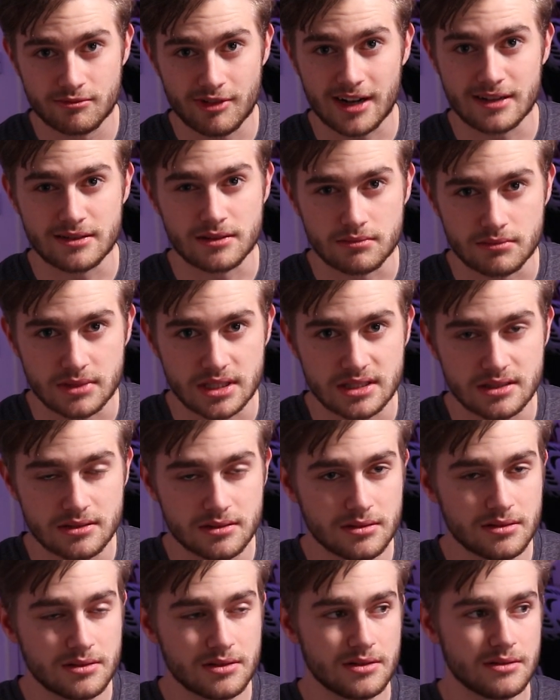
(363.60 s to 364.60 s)
random reason,
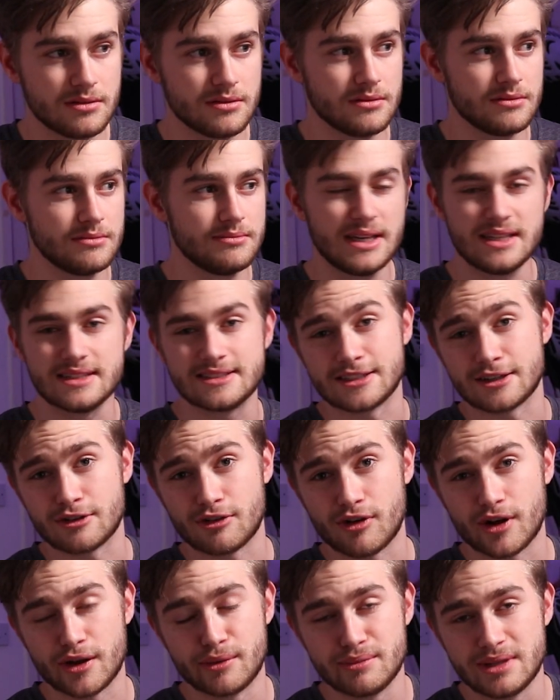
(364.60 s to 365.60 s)
make this a
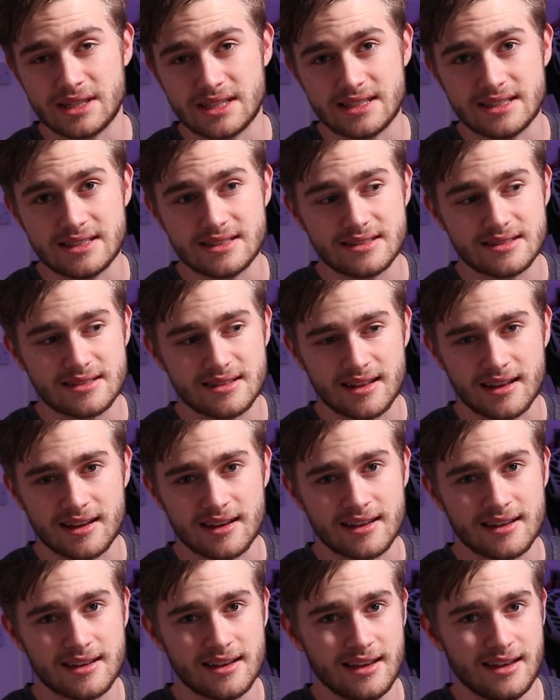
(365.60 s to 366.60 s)
crime, please.
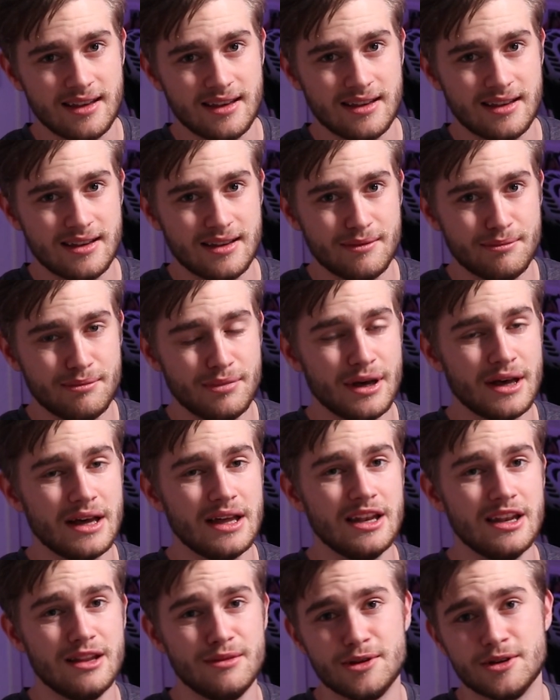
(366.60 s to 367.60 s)
Like, put a
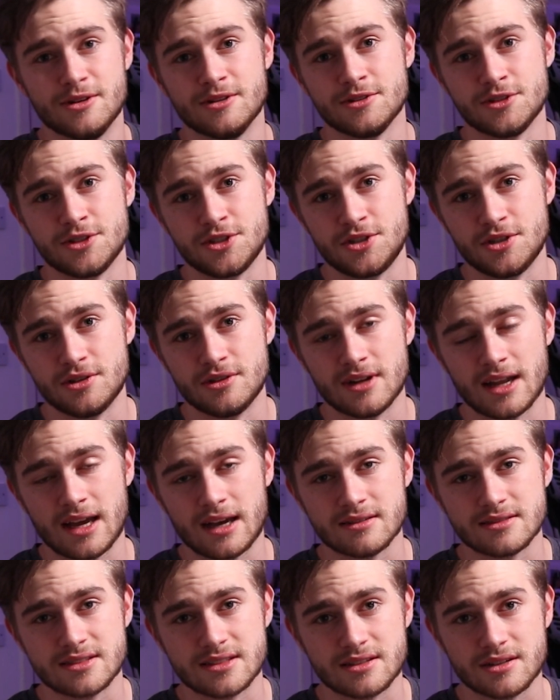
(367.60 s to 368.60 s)
limit on student
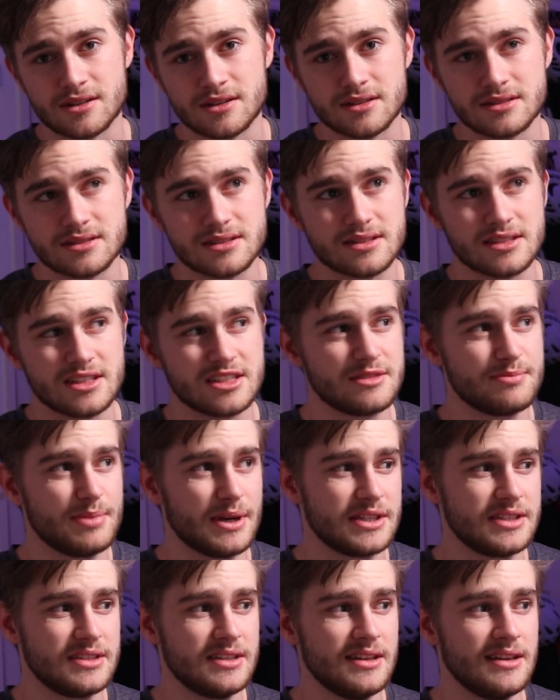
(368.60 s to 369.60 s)
housing costs,
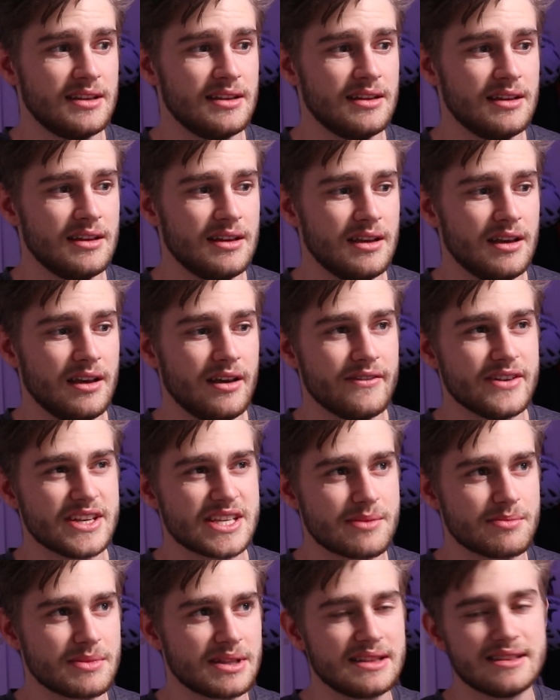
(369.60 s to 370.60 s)
especially for
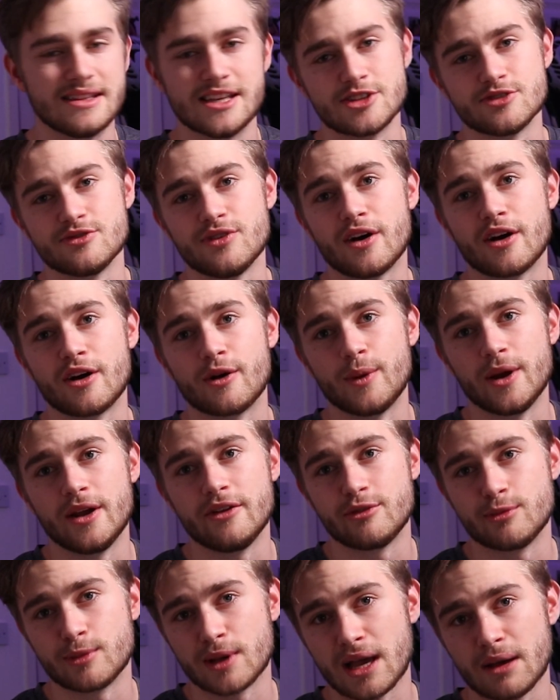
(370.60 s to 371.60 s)
something this far away
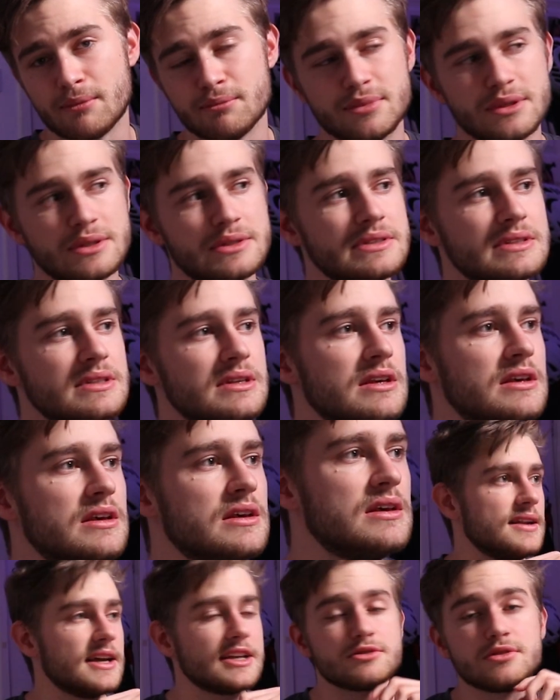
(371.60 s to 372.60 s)
from campus.
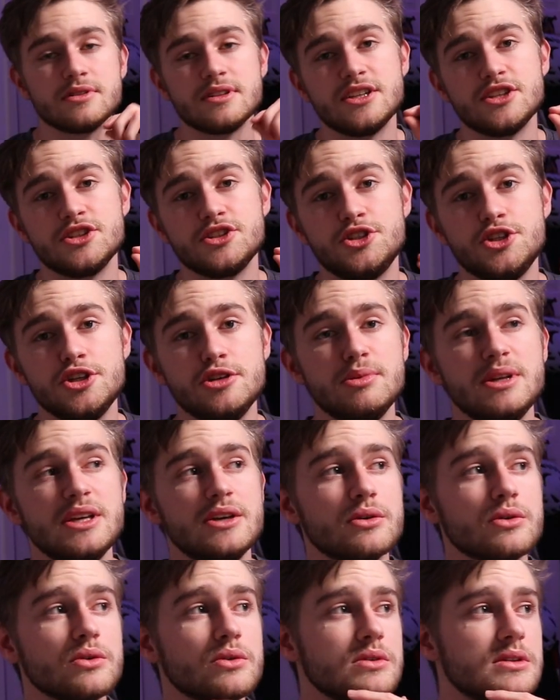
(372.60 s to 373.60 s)
Next one is Jubilee
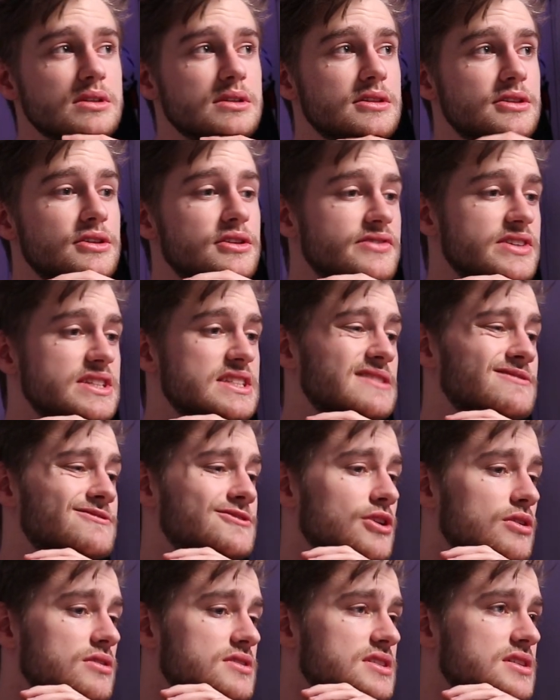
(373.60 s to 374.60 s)
Hall, University of
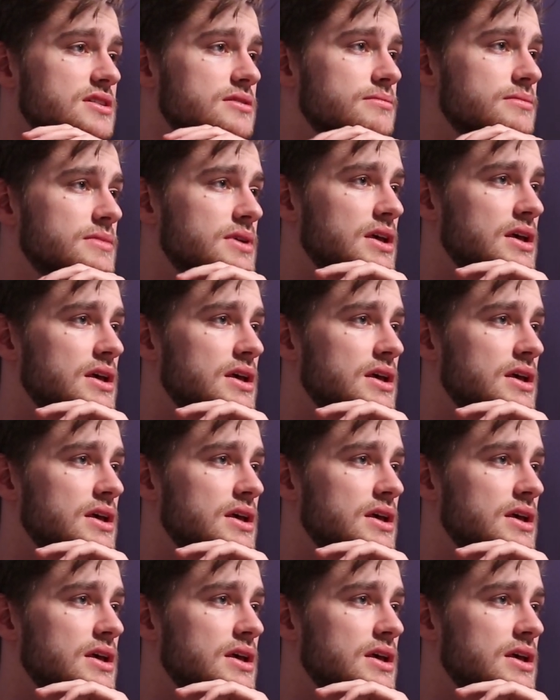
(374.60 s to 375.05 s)
Nottingham.